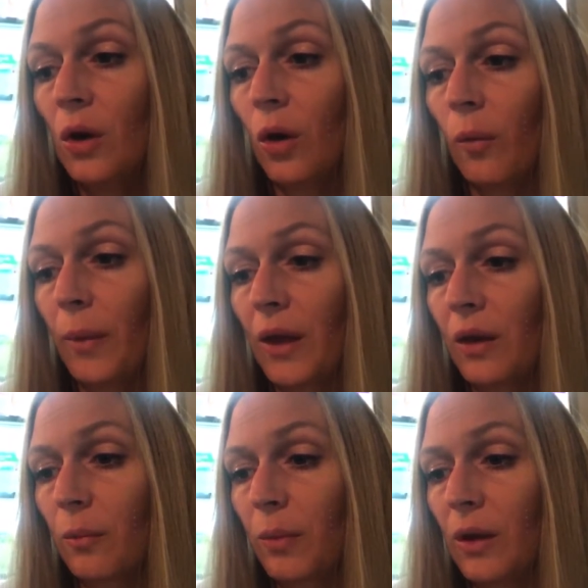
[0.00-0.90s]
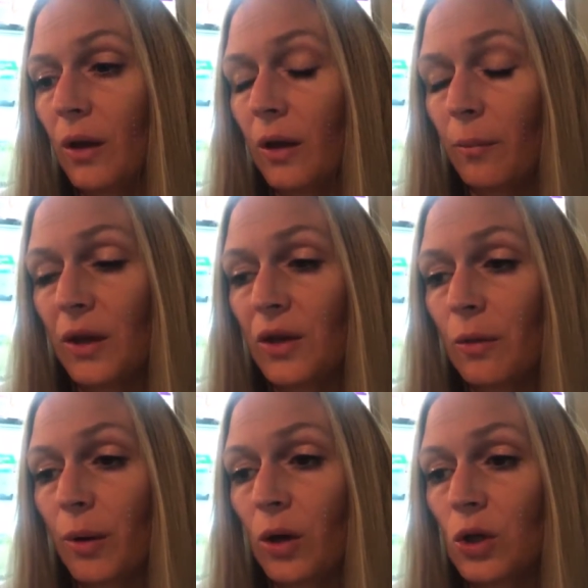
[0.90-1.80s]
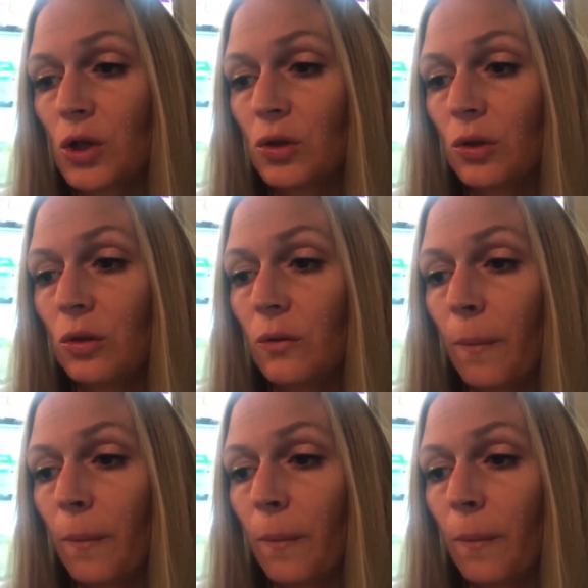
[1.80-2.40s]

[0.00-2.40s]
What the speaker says: or make an immediate partial